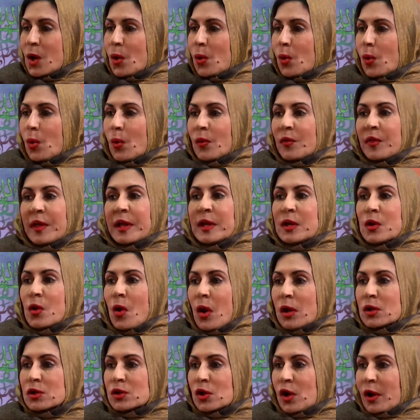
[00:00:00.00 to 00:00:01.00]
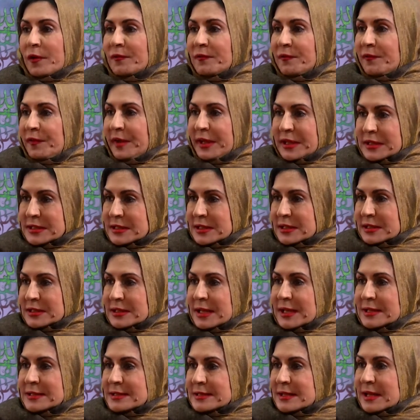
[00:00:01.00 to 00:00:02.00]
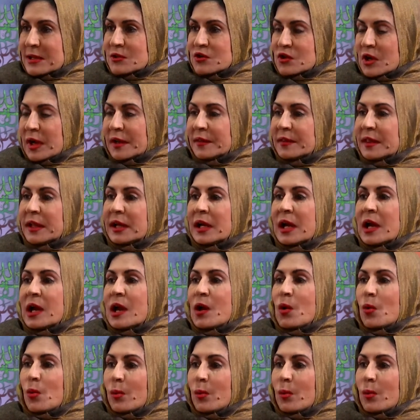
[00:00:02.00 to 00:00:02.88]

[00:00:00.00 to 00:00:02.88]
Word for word: or they're not convicted etc i think yes.